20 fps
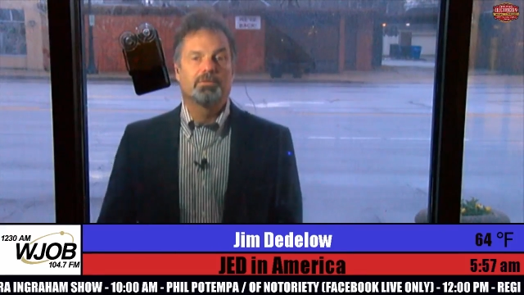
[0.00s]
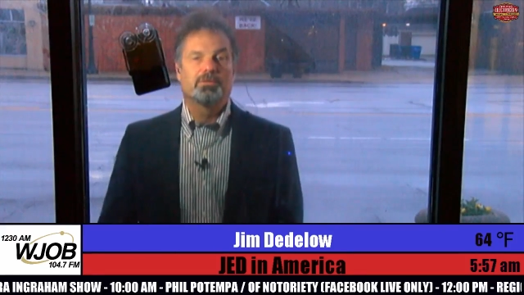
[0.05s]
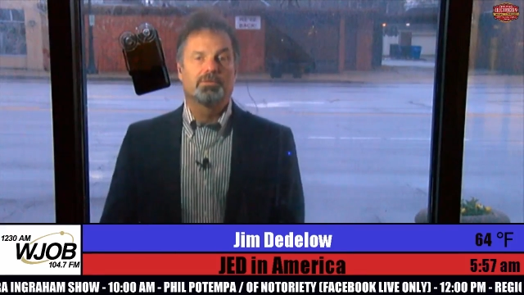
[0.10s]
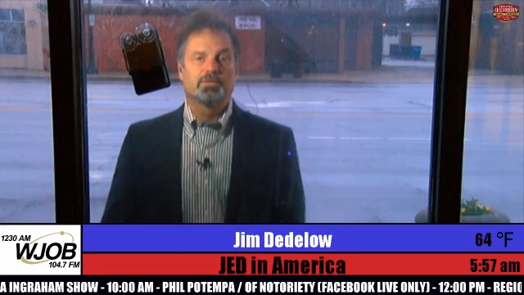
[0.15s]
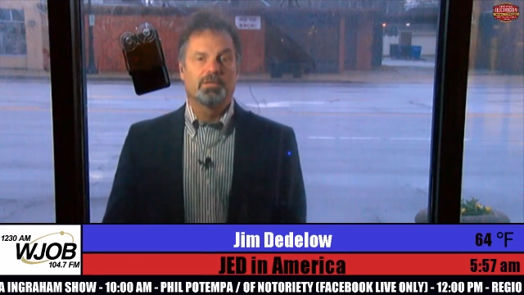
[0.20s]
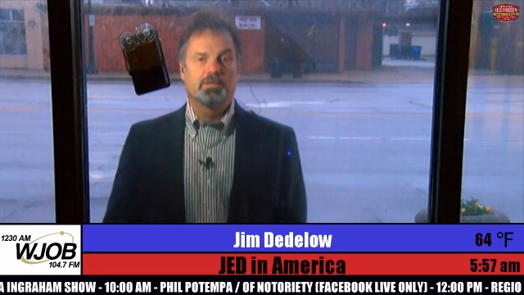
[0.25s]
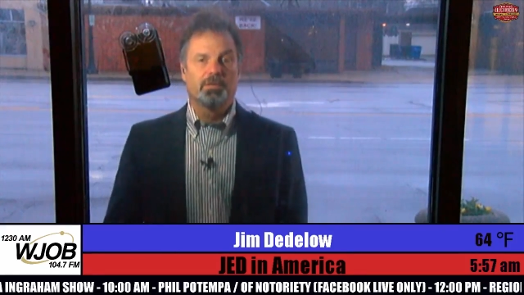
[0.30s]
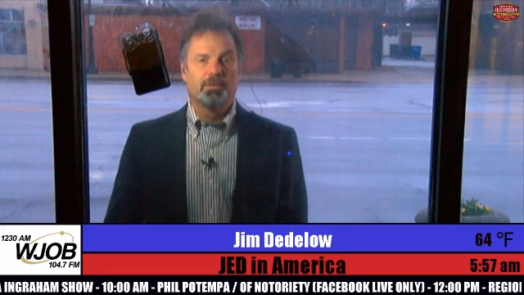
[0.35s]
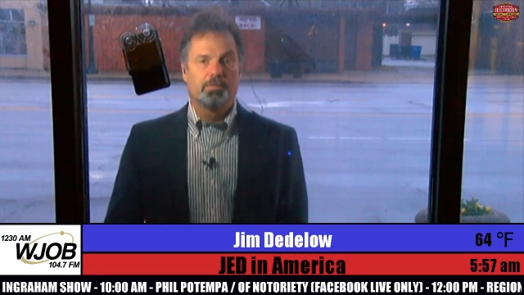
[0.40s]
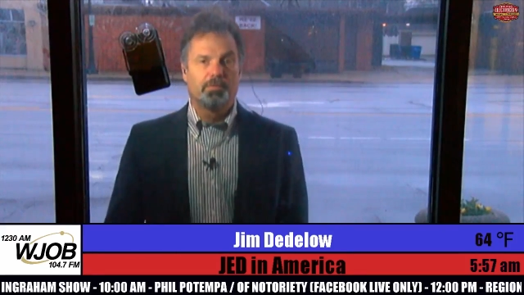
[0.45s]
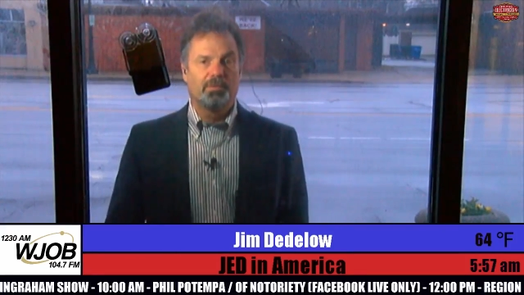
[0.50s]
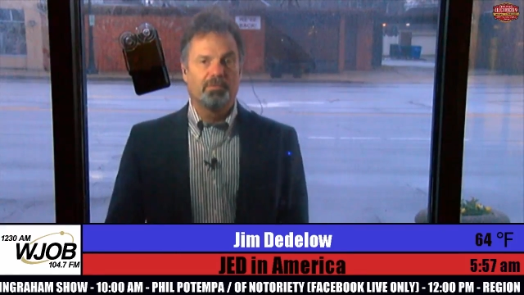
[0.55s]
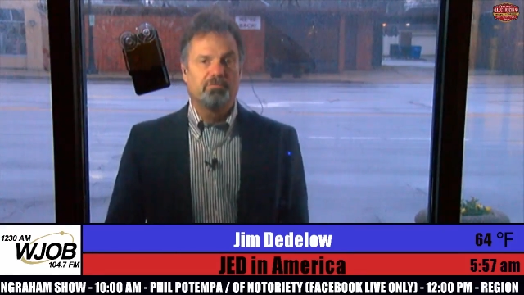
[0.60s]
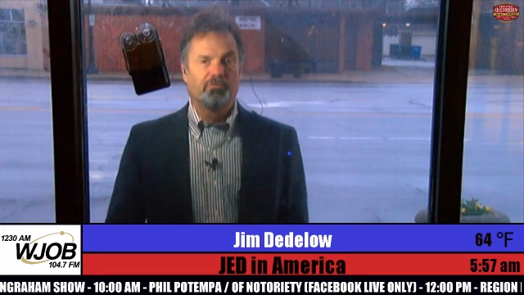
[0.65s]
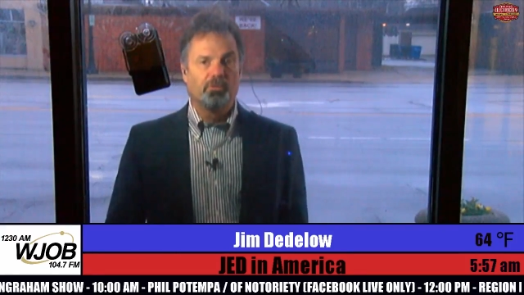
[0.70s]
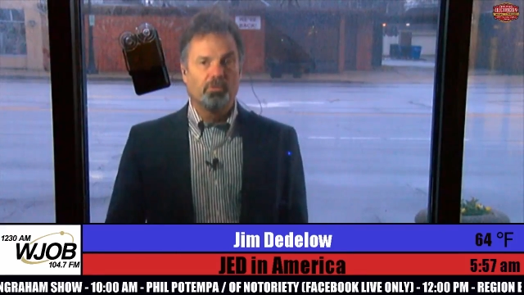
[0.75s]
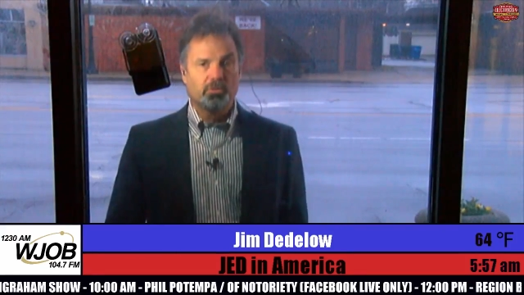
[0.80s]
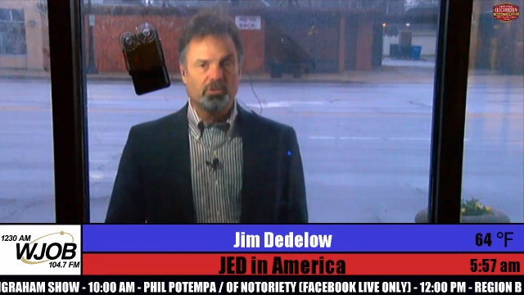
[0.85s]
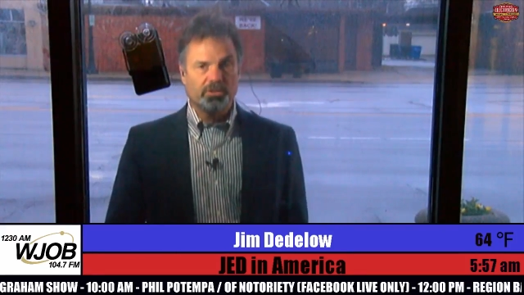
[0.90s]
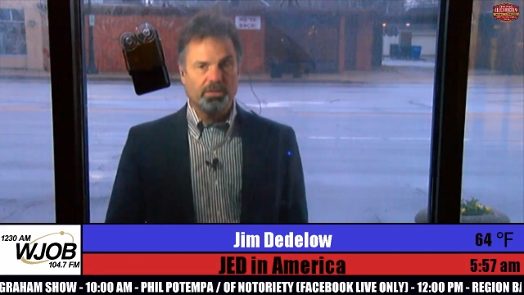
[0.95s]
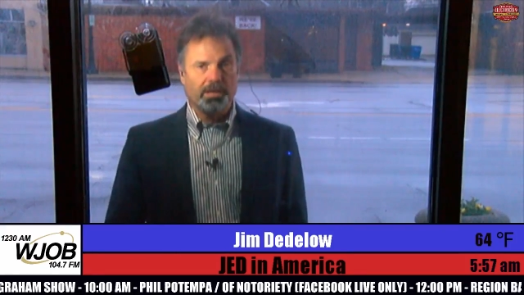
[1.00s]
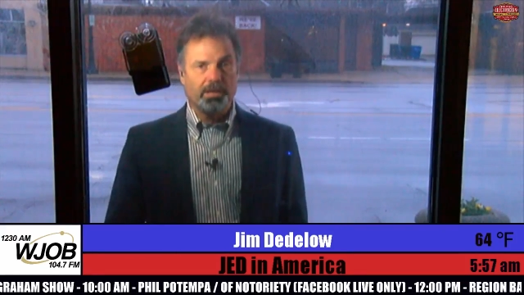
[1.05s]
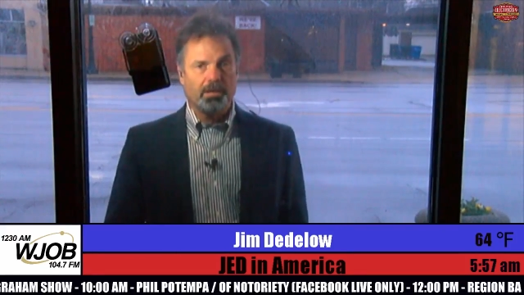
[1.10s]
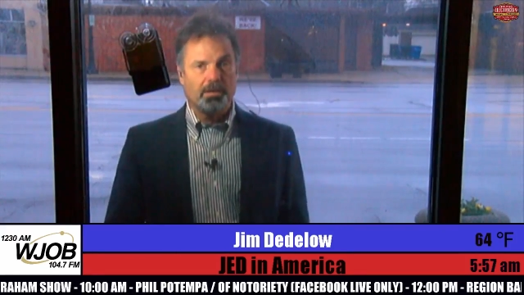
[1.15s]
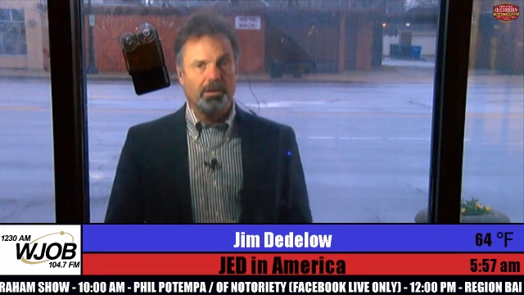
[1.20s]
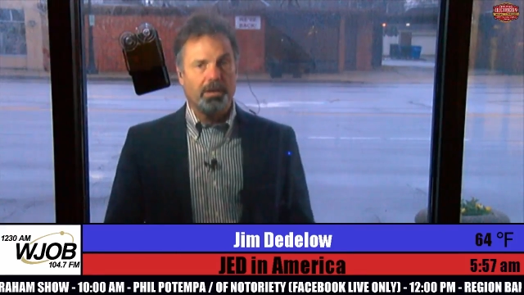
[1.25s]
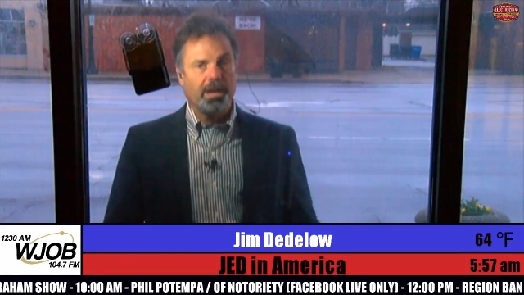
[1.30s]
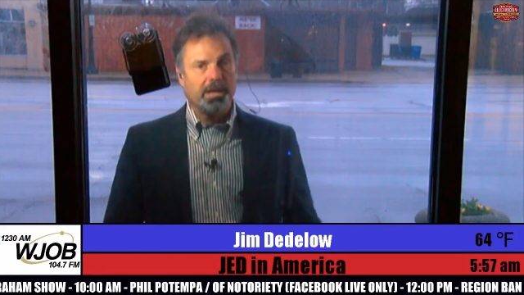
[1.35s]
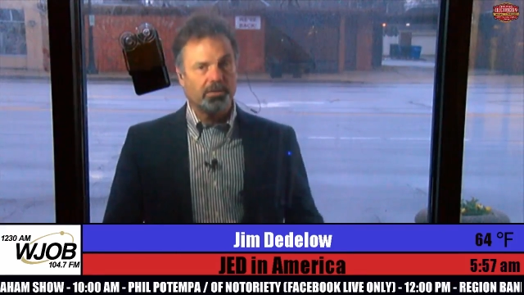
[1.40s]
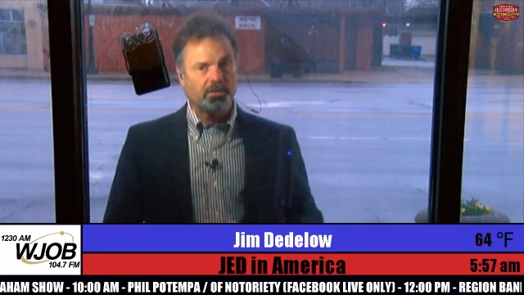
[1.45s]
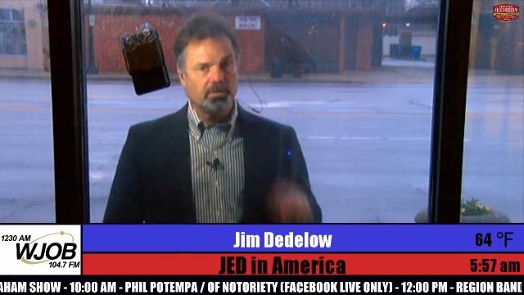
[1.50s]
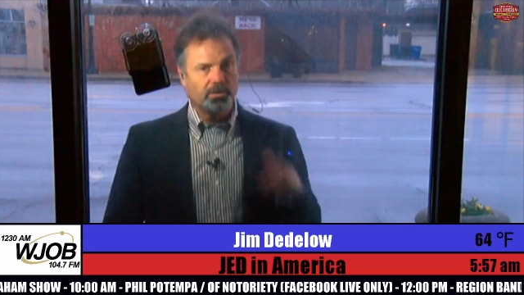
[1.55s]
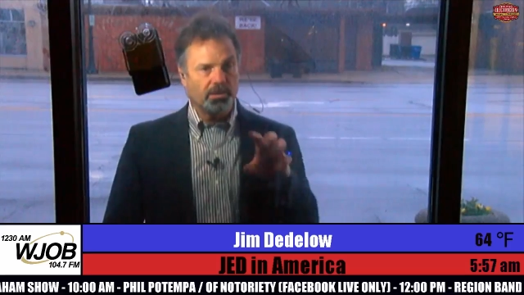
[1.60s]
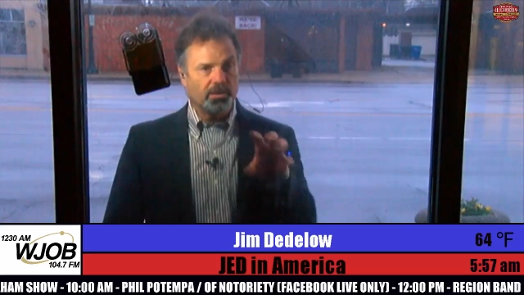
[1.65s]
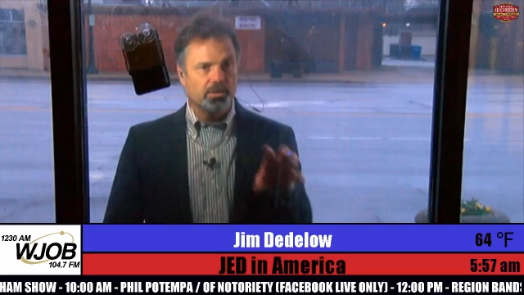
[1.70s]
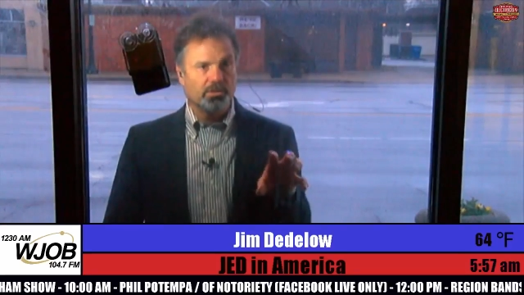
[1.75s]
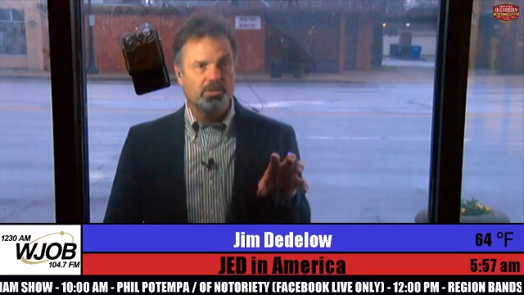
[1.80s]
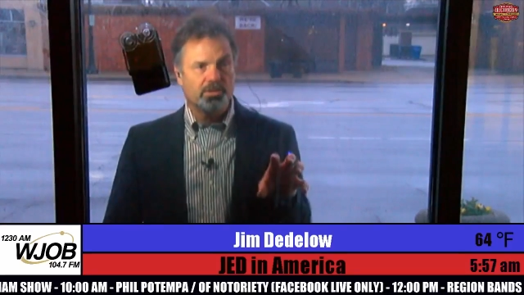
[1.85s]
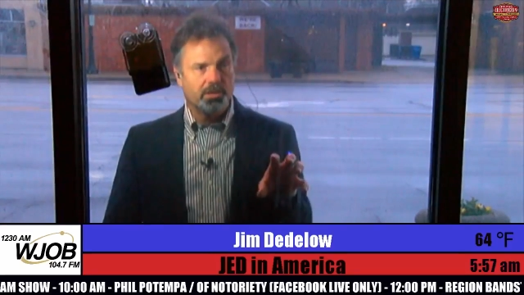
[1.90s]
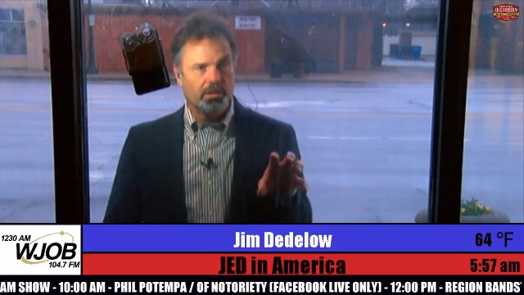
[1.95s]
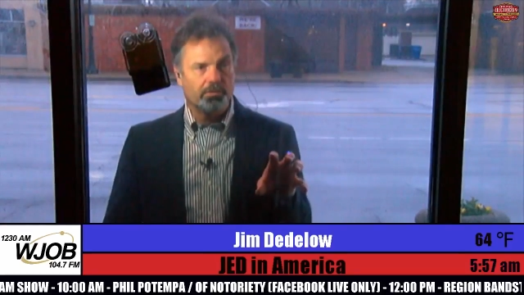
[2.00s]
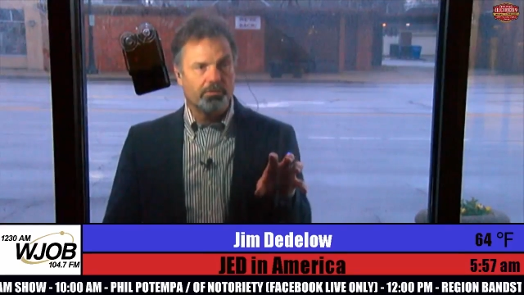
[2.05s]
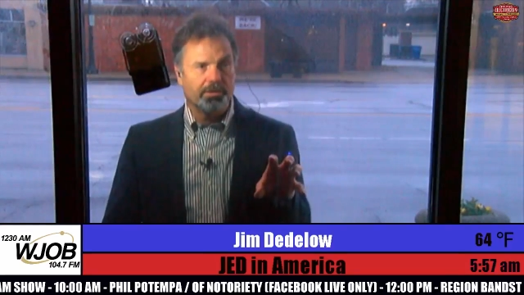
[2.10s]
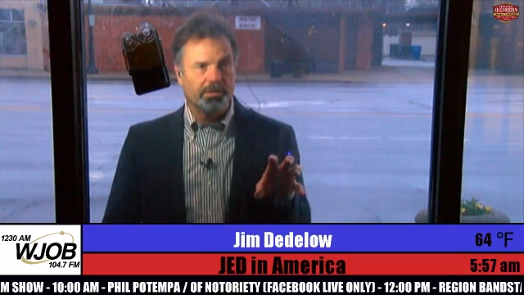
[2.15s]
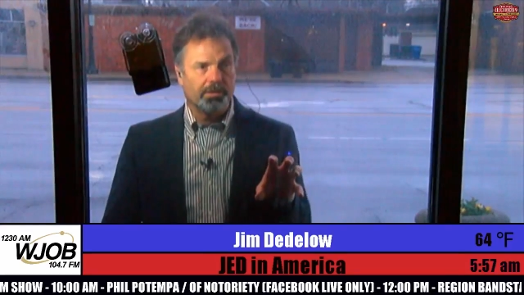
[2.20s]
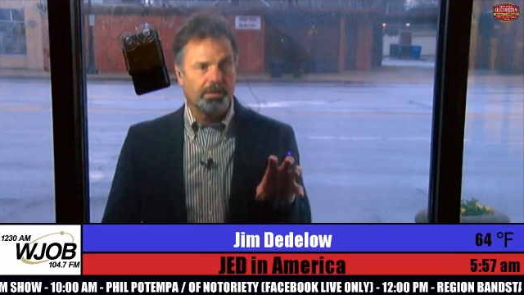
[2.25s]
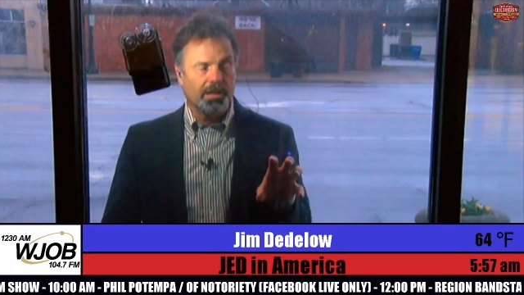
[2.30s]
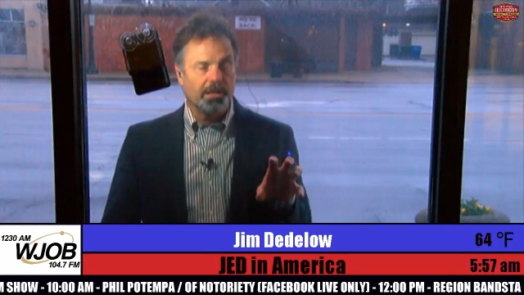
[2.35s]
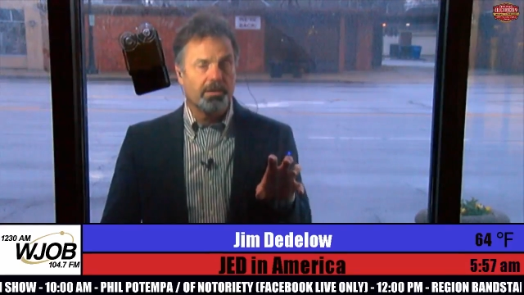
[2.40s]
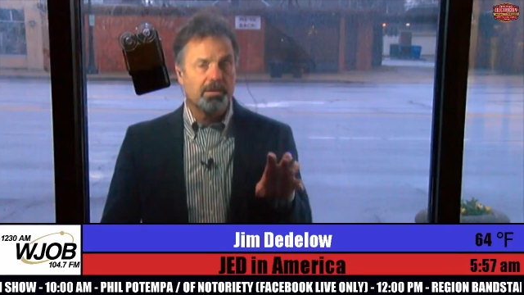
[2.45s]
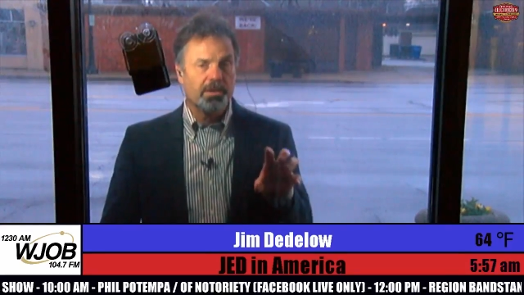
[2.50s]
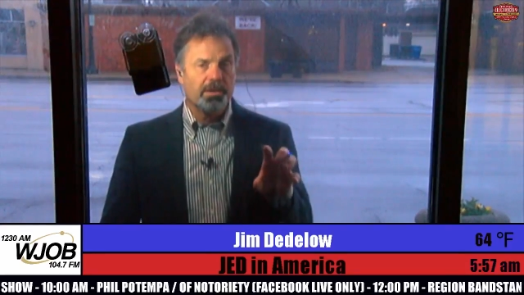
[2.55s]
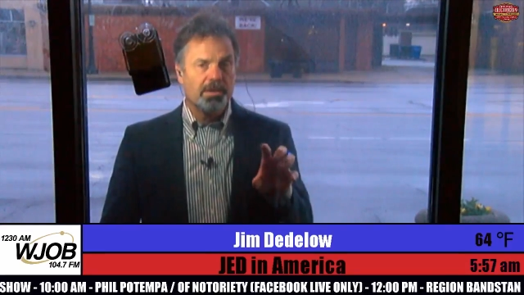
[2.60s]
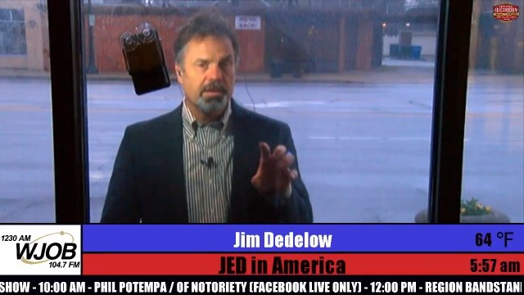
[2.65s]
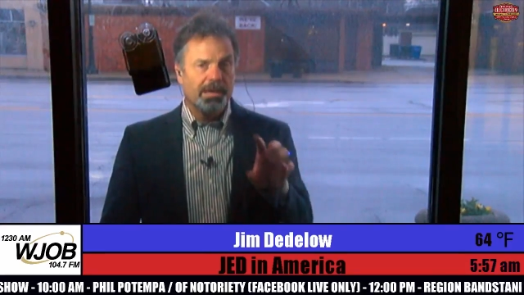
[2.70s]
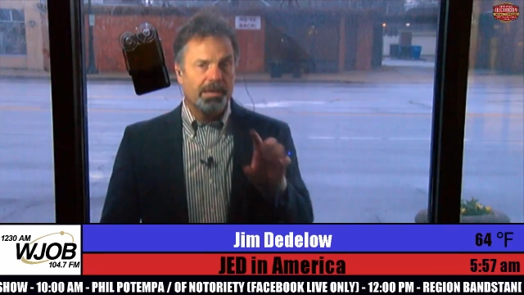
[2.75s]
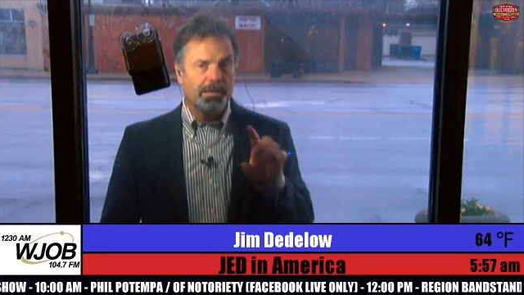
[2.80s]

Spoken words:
there's a number of folks that are actually considering that.